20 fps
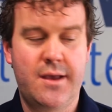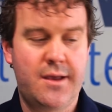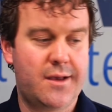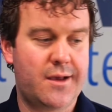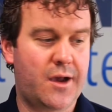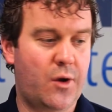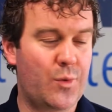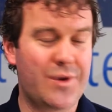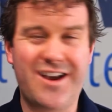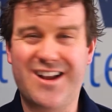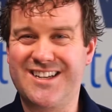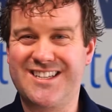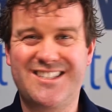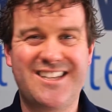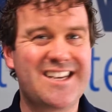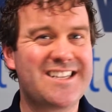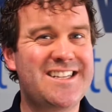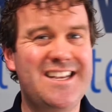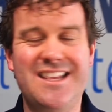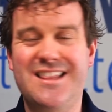We got a
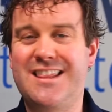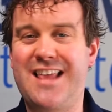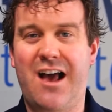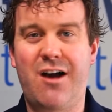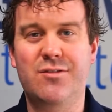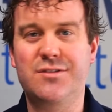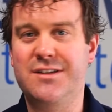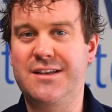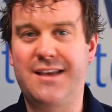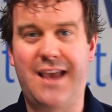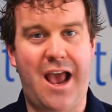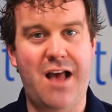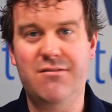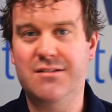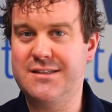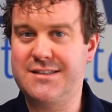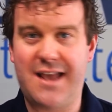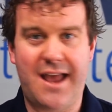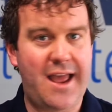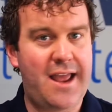16,000
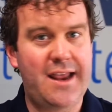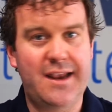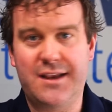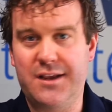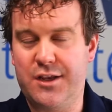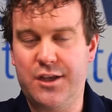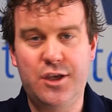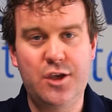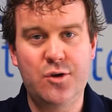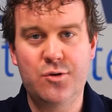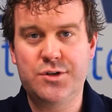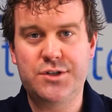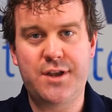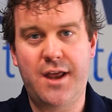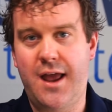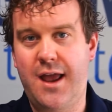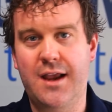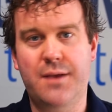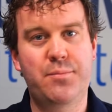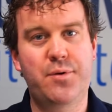gallon tank, a huge
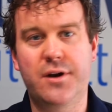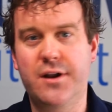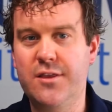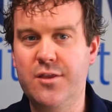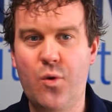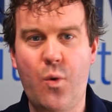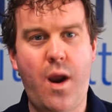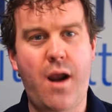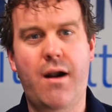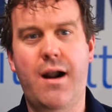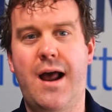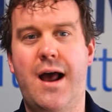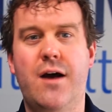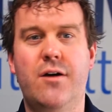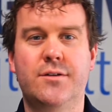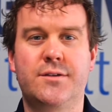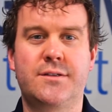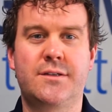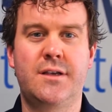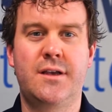tank, put it in the
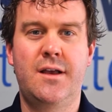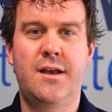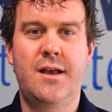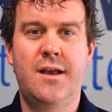warehouse.